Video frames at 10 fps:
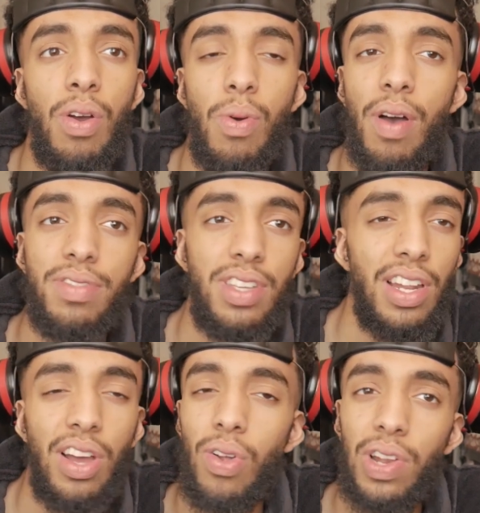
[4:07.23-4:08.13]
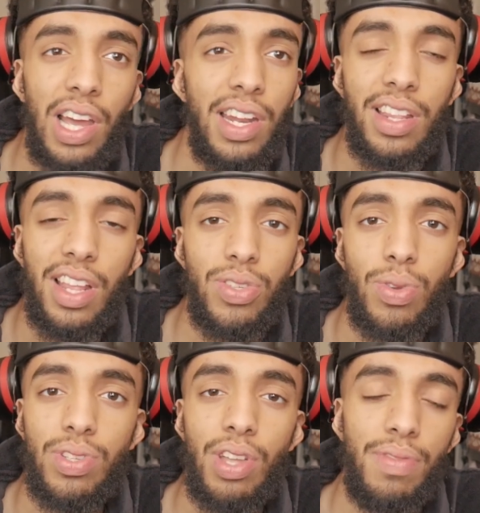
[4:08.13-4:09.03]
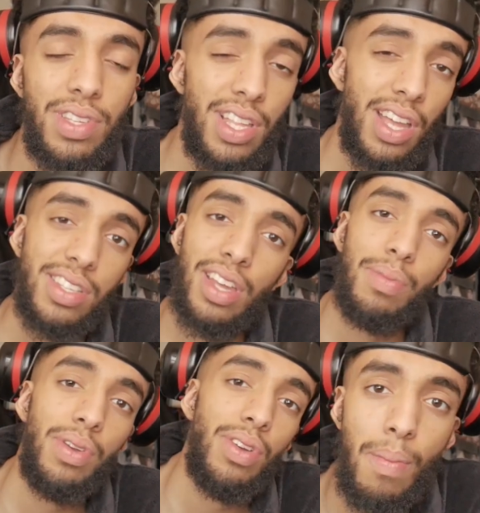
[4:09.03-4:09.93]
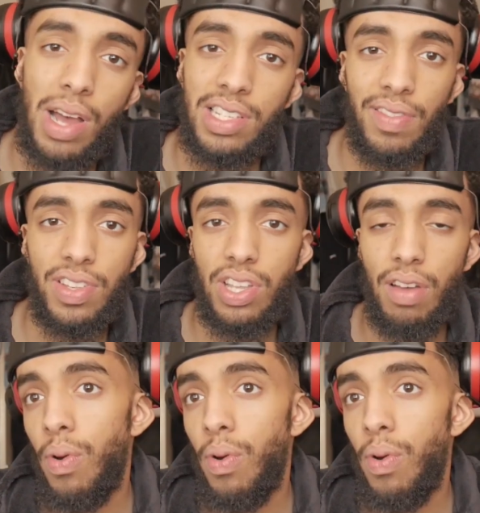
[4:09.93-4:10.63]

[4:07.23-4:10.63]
what I've seen like online and that sort of stuff, is that it's going to be massively tough.